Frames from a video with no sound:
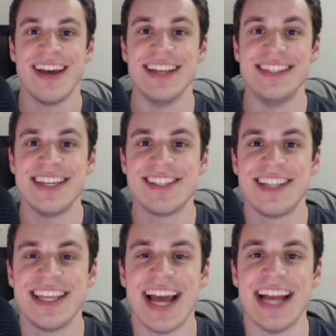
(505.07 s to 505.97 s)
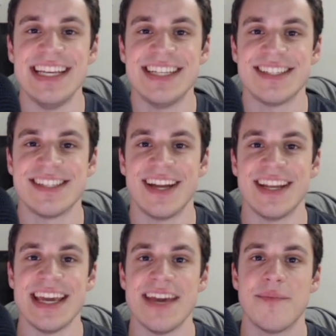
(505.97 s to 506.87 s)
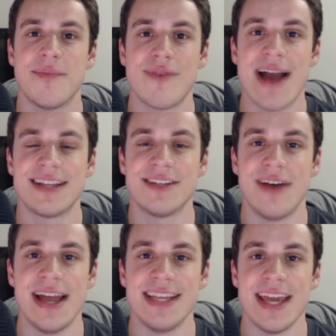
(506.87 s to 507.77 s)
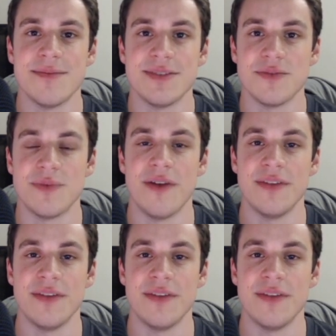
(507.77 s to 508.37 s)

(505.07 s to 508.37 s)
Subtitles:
Additionally, I need to study practical endgames as well.